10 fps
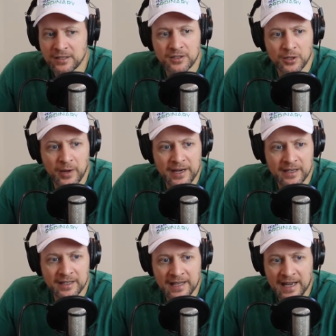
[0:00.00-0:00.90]
still
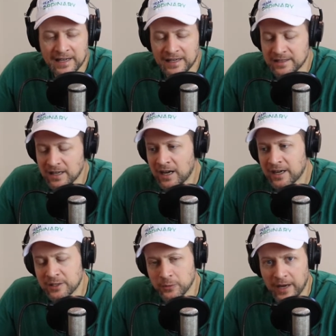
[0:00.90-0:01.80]
waiting on that. It's
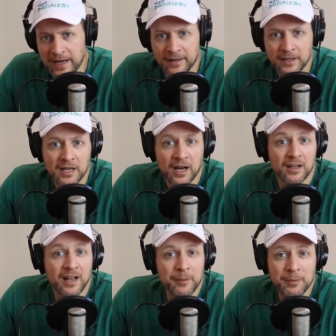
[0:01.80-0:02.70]
on its way.
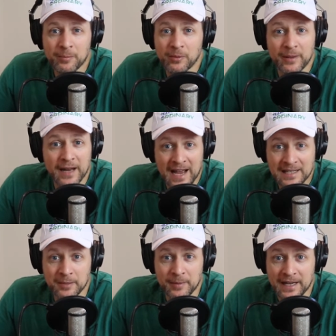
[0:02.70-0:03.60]
A lot of people have been
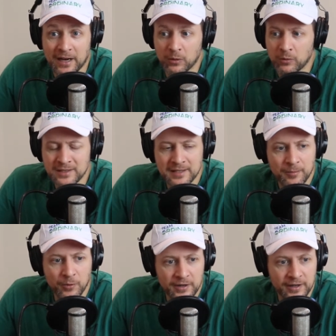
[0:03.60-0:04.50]
asking me now, what's
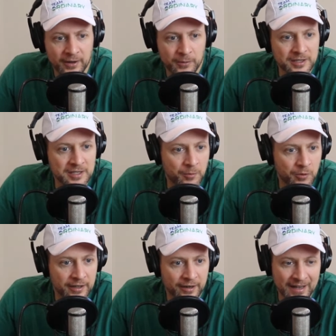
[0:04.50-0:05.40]
Team Ordinary? What's Team
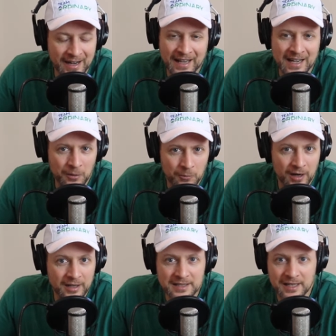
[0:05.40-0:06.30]
Ordinary? And I kind of
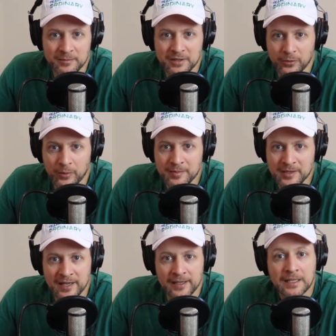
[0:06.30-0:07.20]
want to send them to the
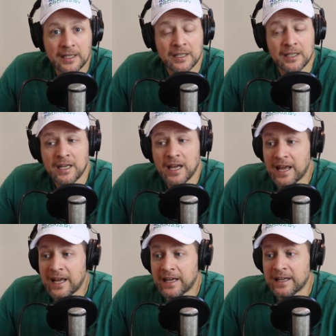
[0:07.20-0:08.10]
website,
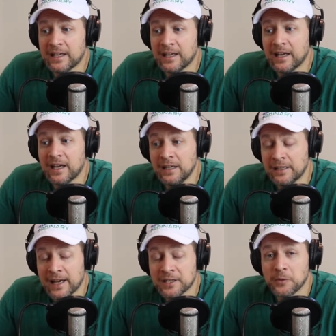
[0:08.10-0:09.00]
and
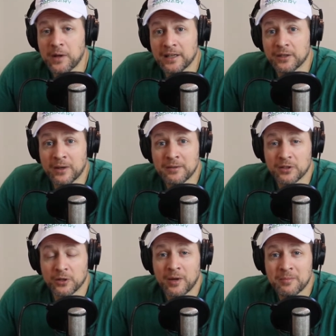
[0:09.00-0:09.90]
in actuality, the
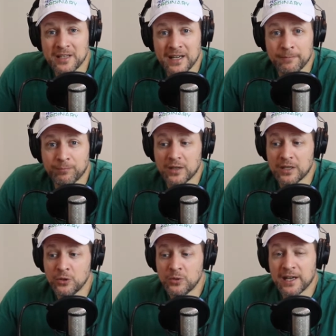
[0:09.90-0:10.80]
website,
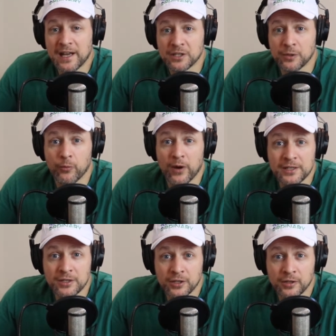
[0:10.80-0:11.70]
you can actually
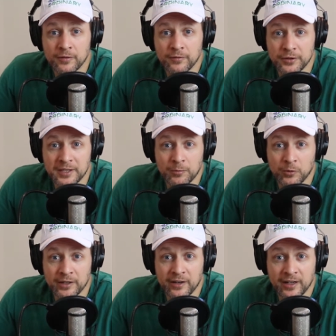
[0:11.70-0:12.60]
register for Team
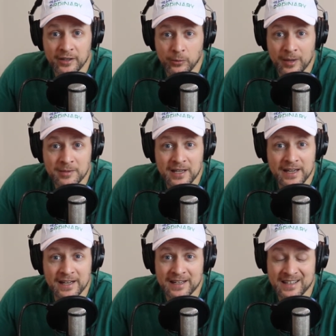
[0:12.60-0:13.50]
Ordinary on the
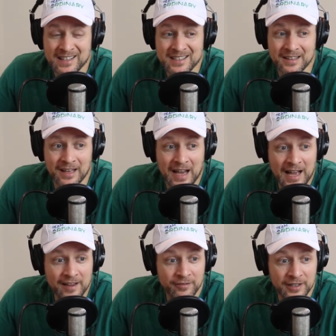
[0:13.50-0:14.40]
website, and it is
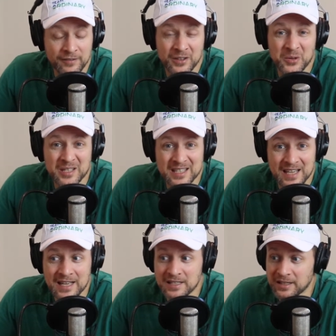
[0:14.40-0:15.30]
live, even though it
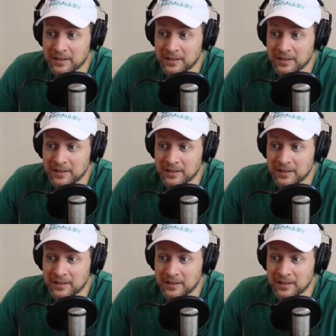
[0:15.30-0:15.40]
says